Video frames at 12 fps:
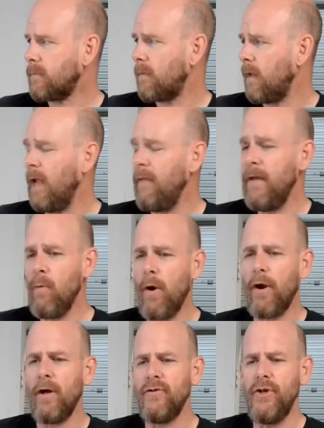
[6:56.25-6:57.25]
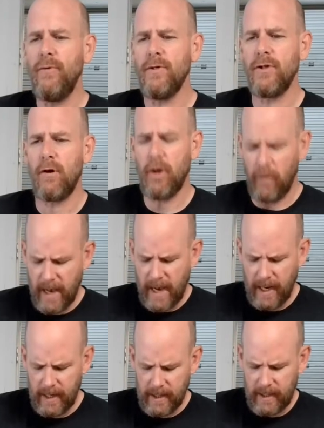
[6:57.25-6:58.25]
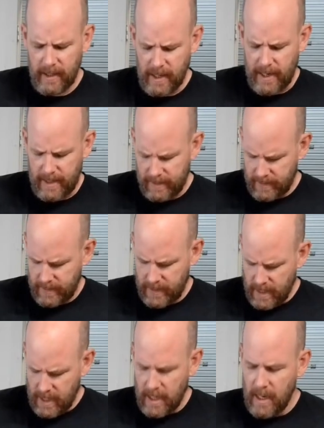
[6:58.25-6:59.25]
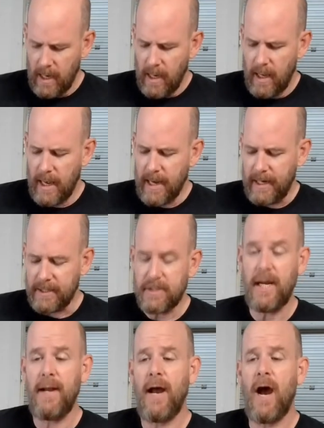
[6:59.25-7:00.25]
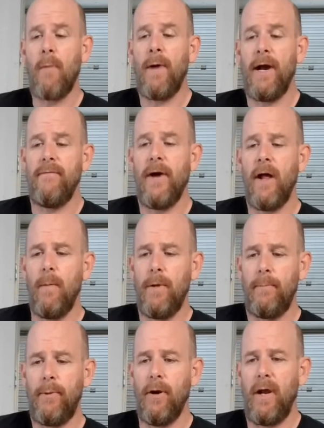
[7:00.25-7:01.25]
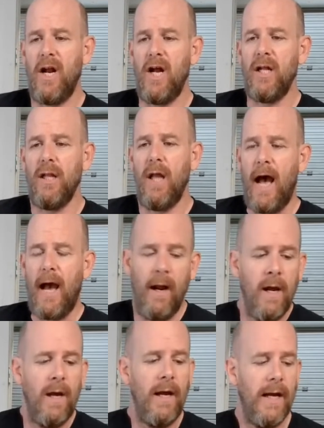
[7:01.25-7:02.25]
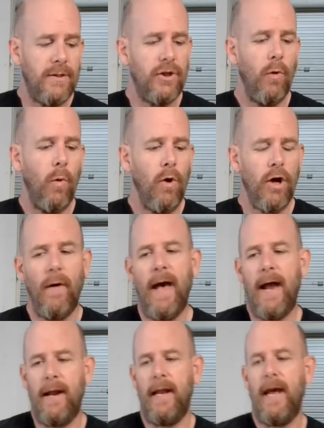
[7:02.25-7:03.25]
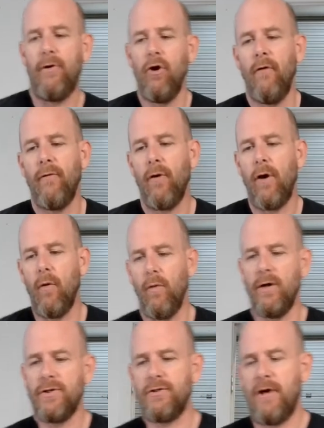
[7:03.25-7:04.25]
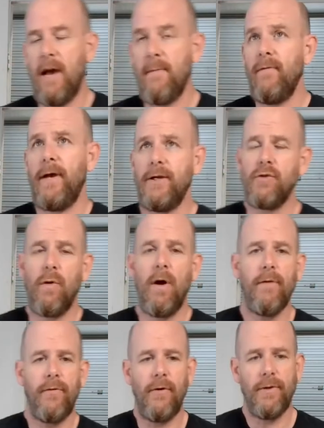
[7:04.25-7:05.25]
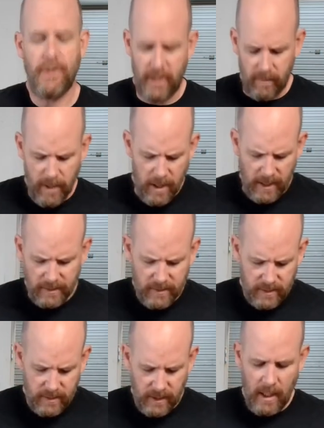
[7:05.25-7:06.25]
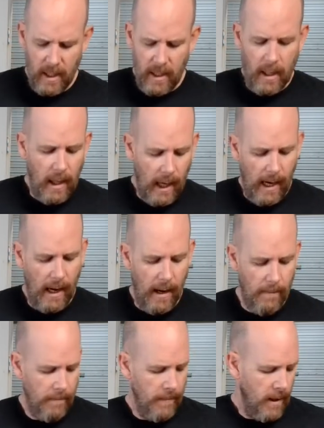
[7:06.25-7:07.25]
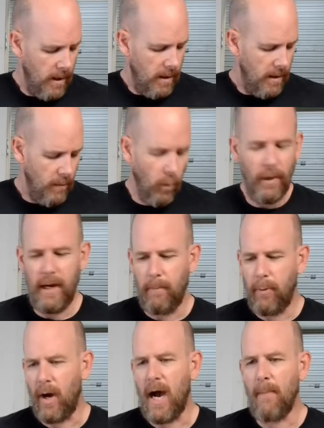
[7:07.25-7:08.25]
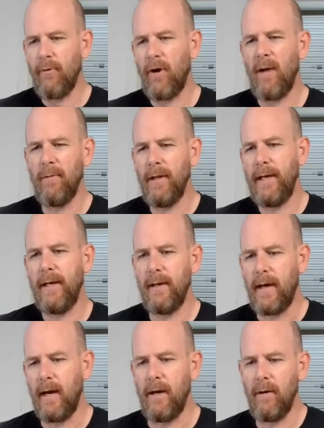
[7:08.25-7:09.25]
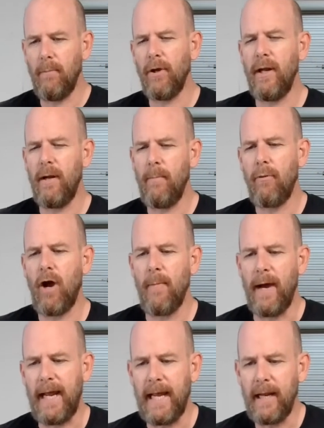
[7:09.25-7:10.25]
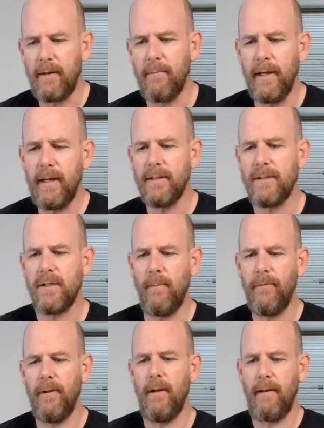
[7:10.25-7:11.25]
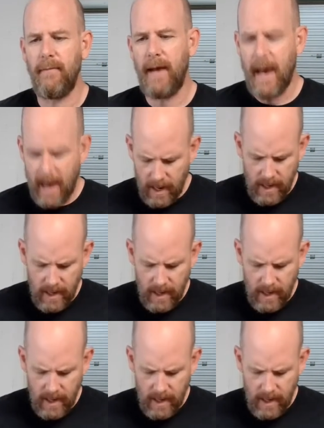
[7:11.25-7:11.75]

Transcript: And then what I'll do is I'll go ahead and extend out my development period a lot. And so we'll go ahead and have an overall roast time of like 12 or 13 minutes. We'll hit pop probably, I don't know, I'm looking at probably about 8 minutes, something like that.